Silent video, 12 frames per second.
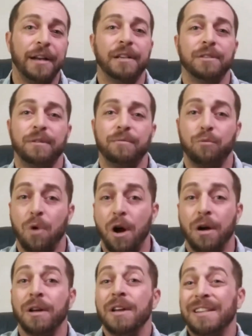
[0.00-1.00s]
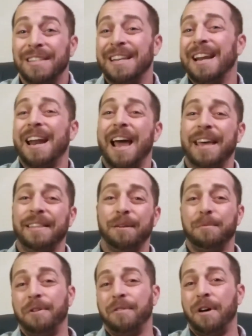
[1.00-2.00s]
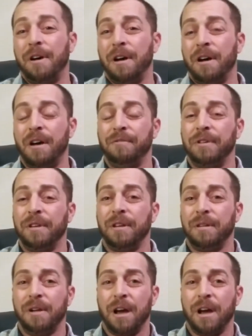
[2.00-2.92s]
It is wrong to deny them of it